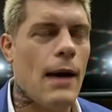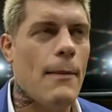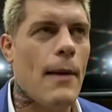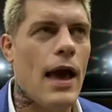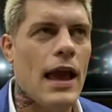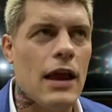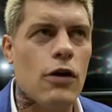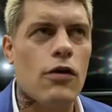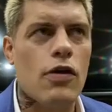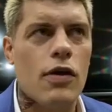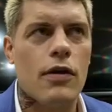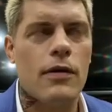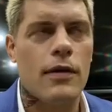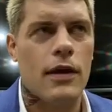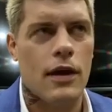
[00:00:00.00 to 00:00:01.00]
Here's
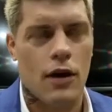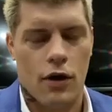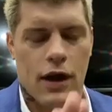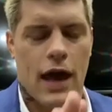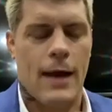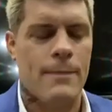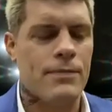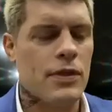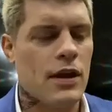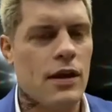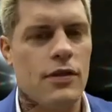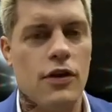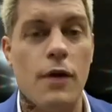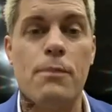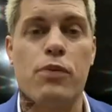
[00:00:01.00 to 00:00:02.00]
okay.
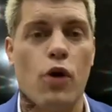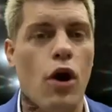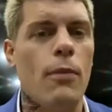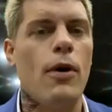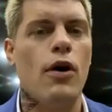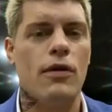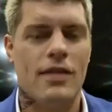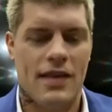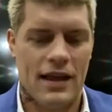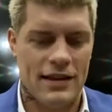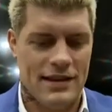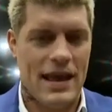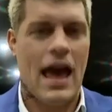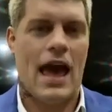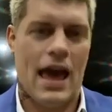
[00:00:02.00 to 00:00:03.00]
The promo
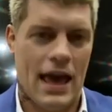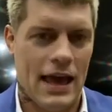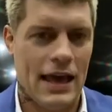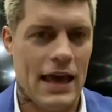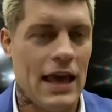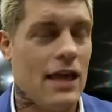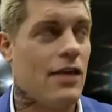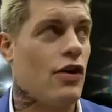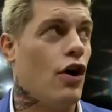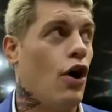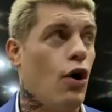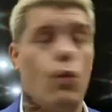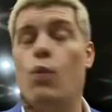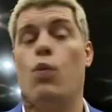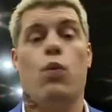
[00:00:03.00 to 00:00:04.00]
today is uh-huh.
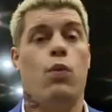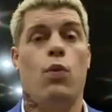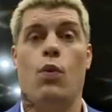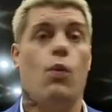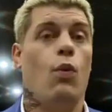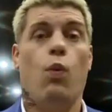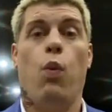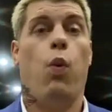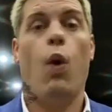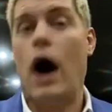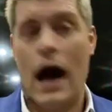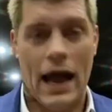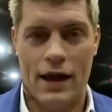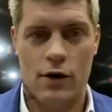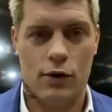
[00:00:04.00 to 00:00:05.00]

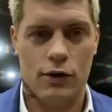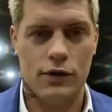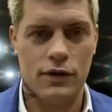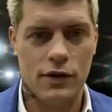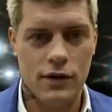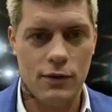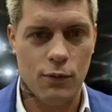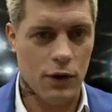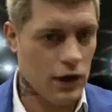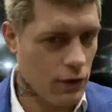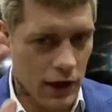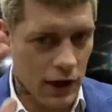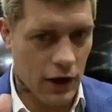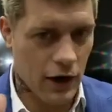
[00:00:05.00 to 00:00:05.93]
wild when you hear.